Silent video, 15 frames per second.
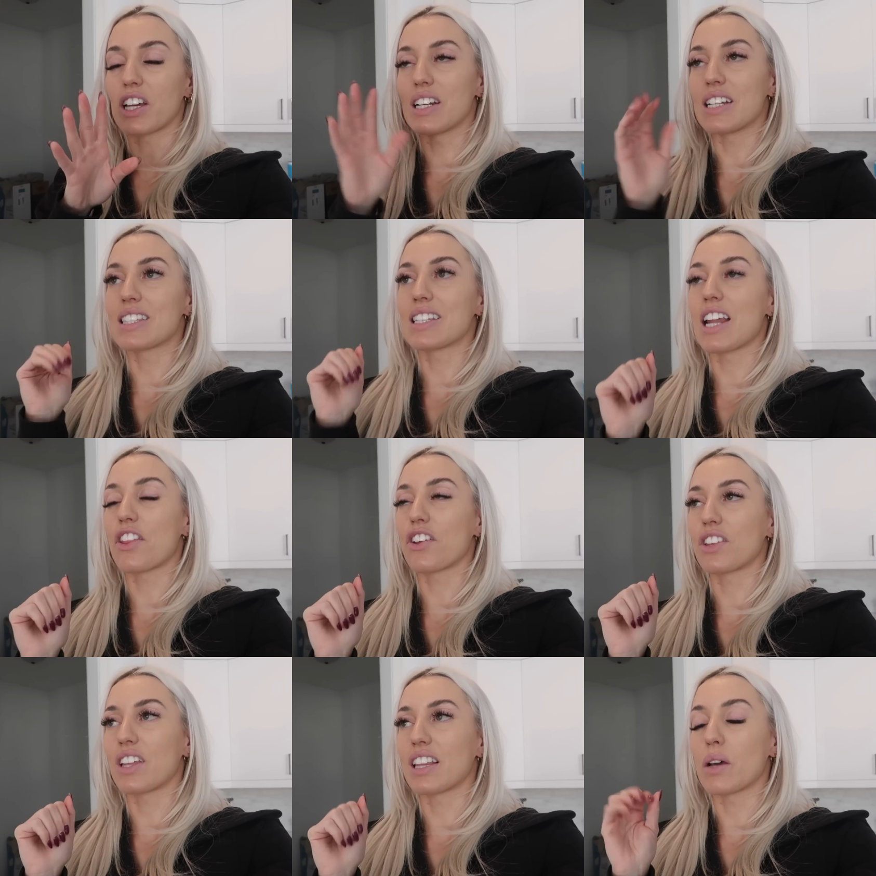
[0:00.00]
Goodness,
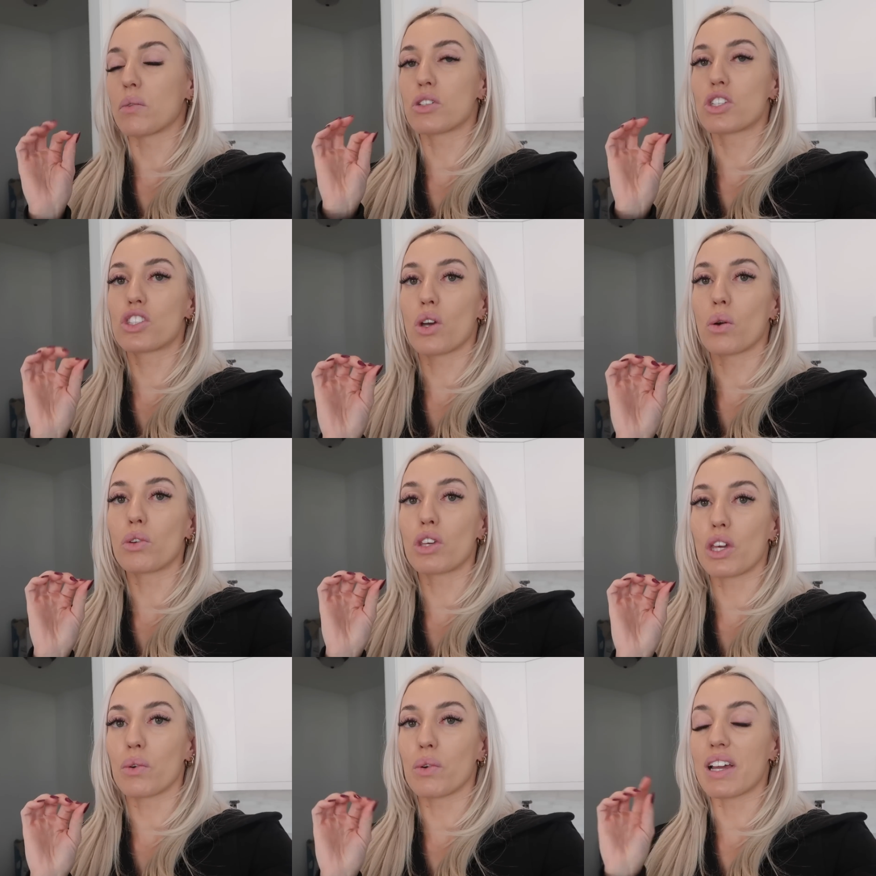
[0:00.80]
another thing that was so
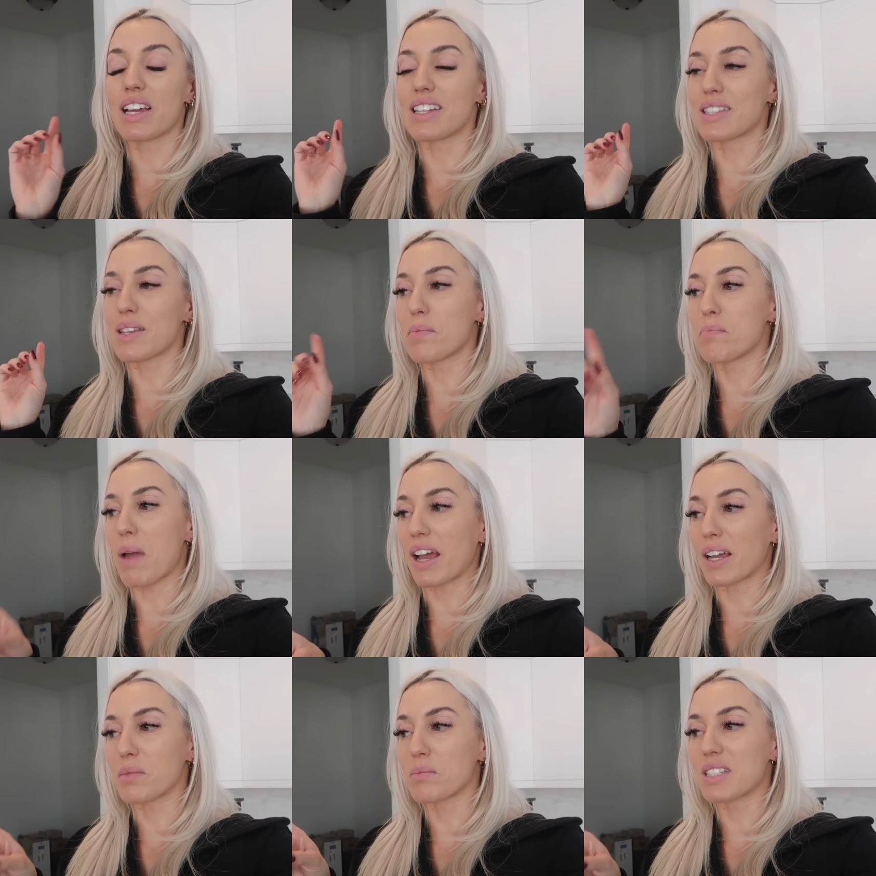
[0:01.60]
cute is
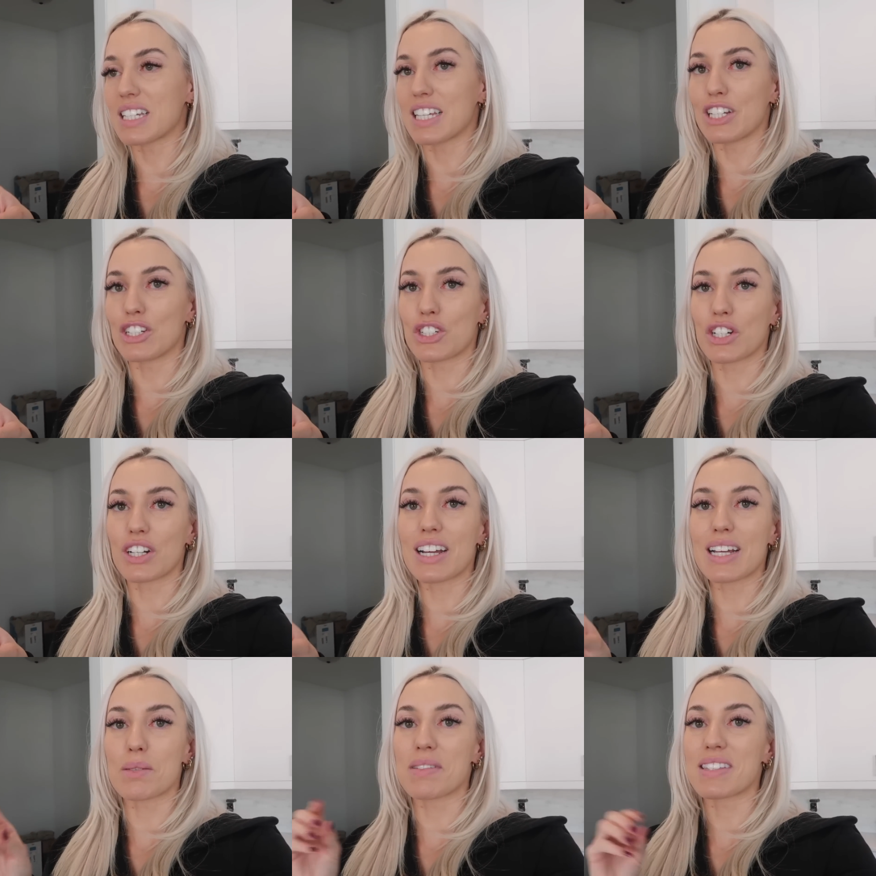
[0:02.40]
Beckham's teacher
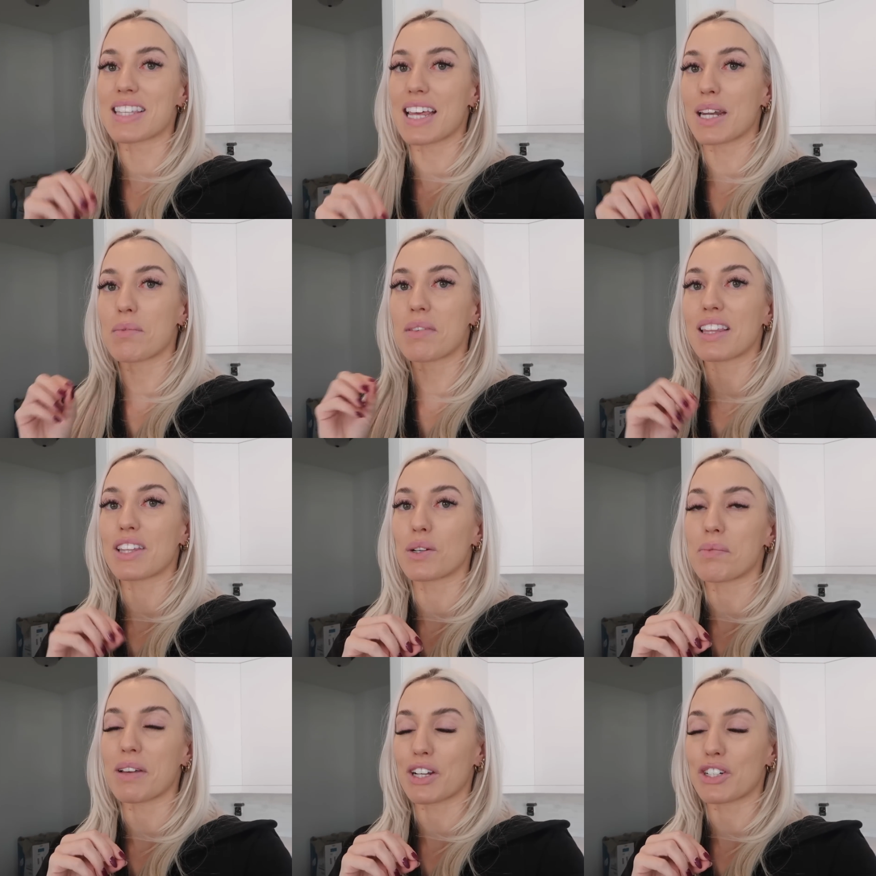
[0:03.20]
has been sending me
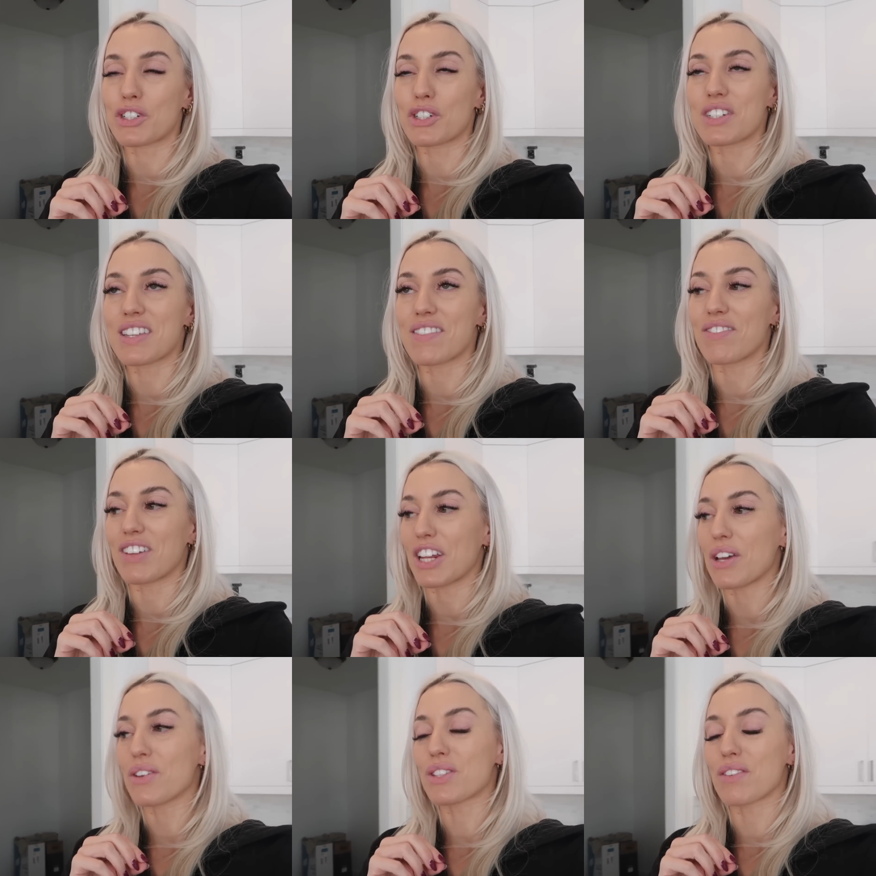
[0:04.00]
little pictures and
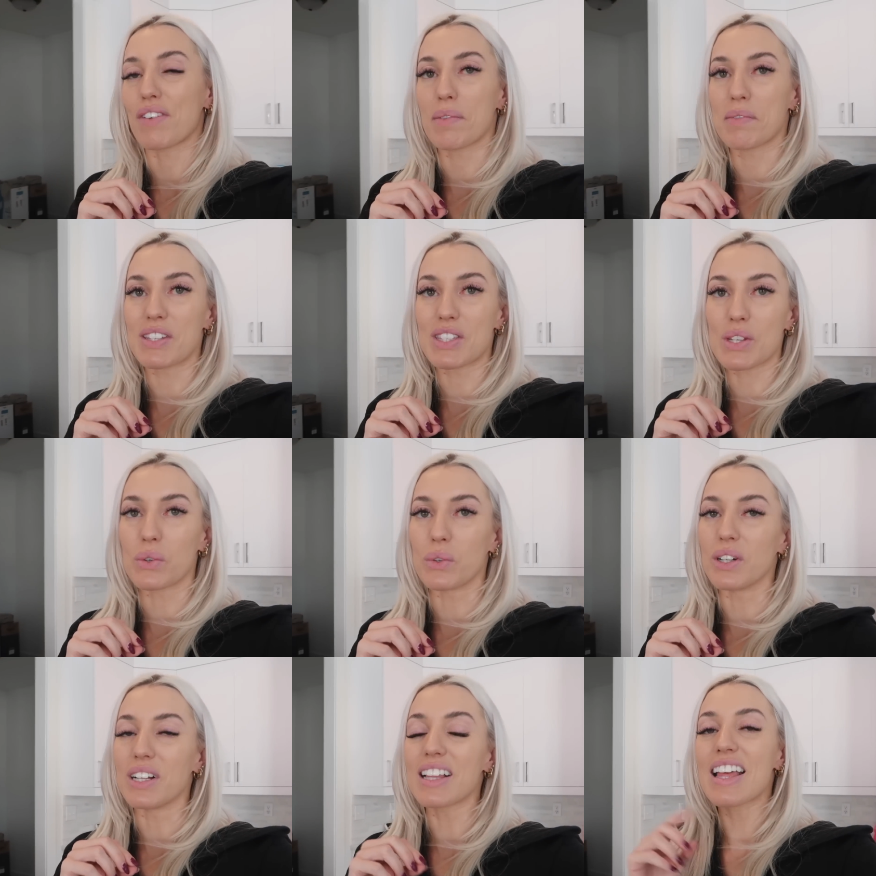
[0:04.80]
videos of him at
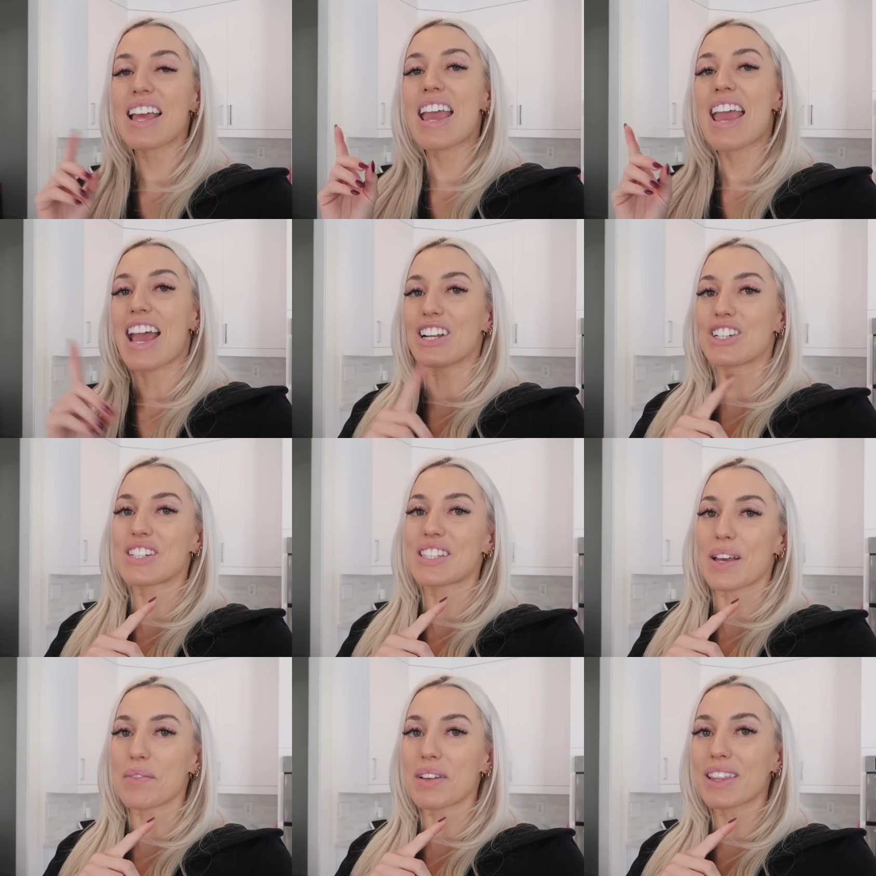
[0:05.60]
school, and she
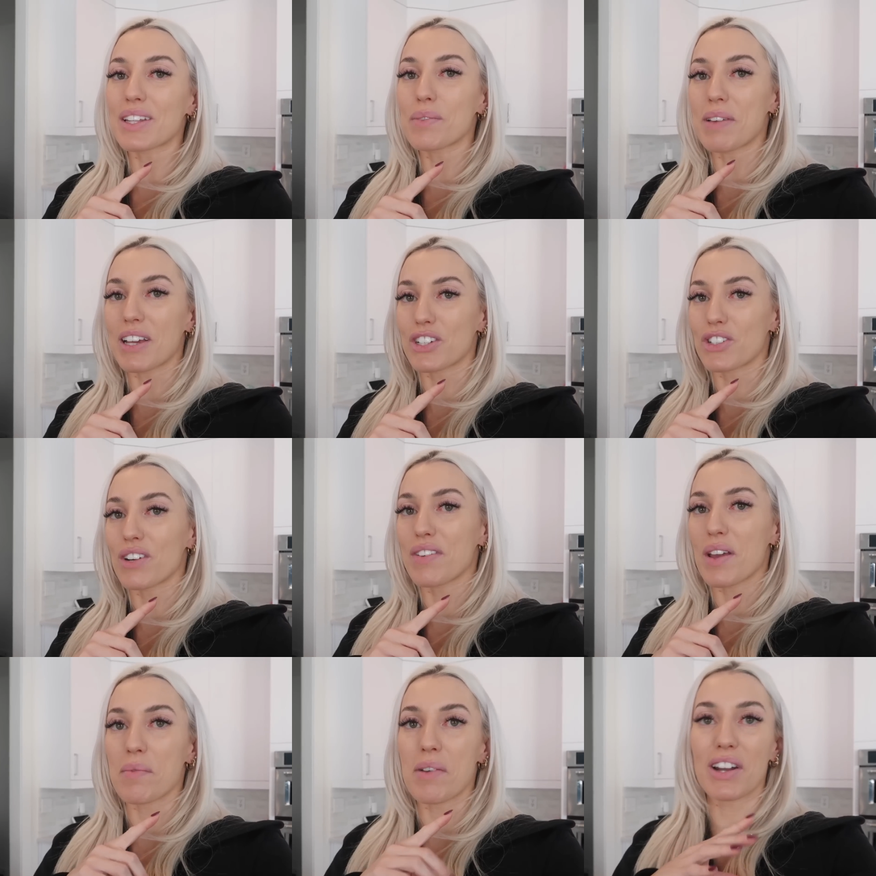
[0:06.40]
sent me a little picture
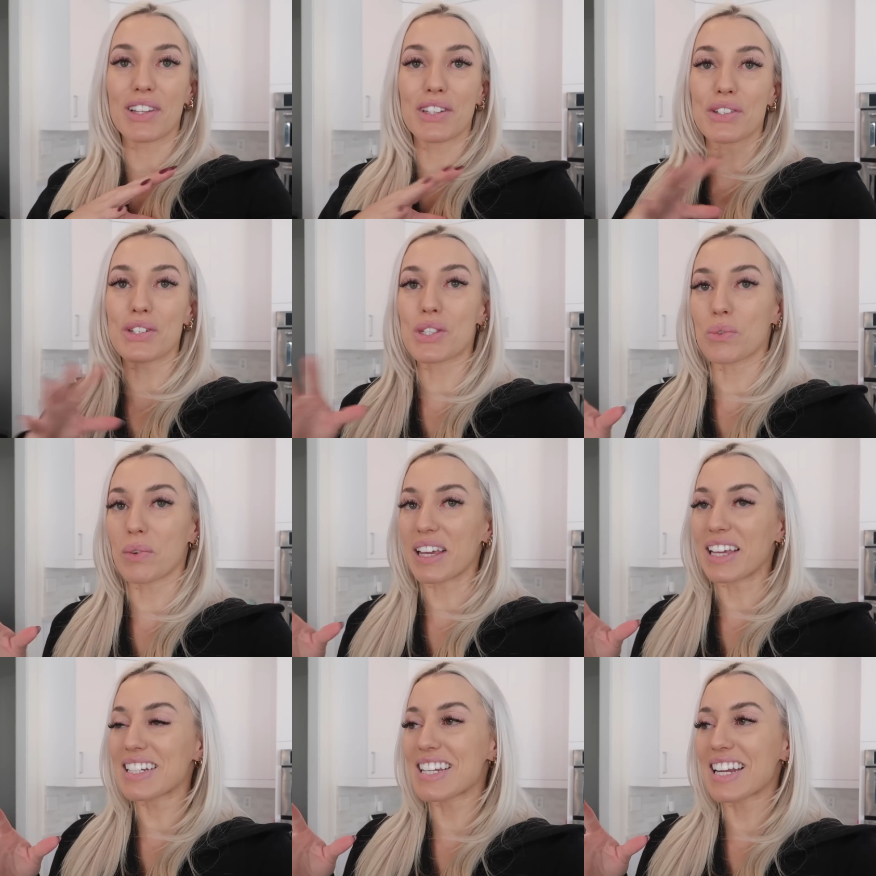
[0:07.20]
of him on a little
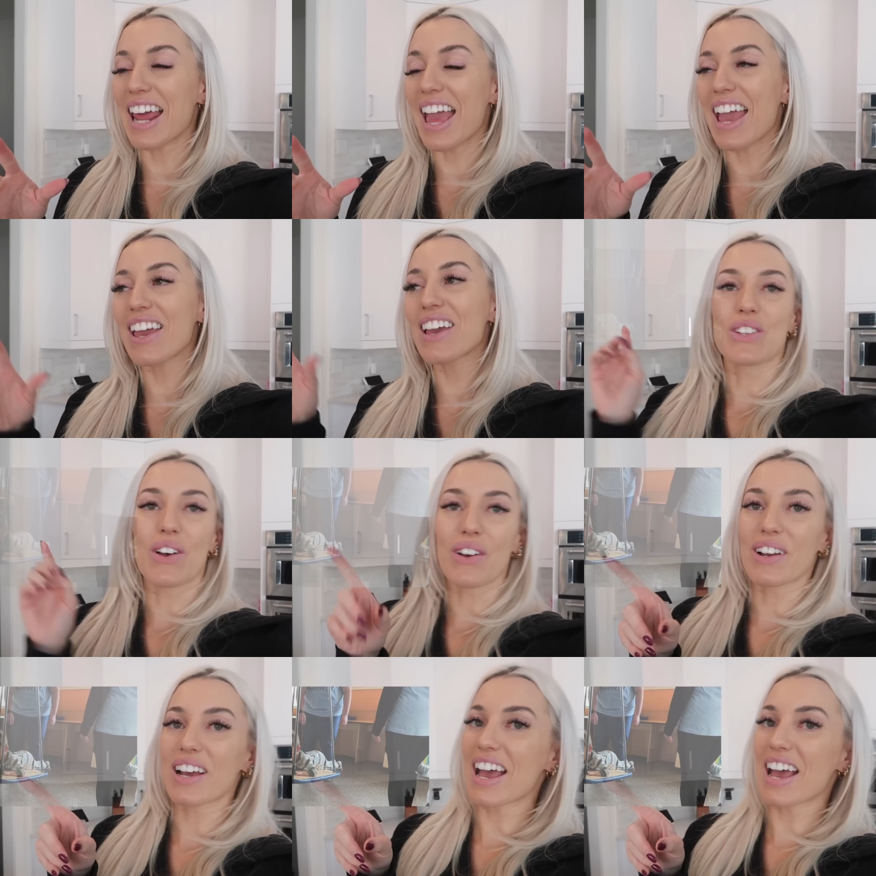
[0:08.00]
swing today. So I'll go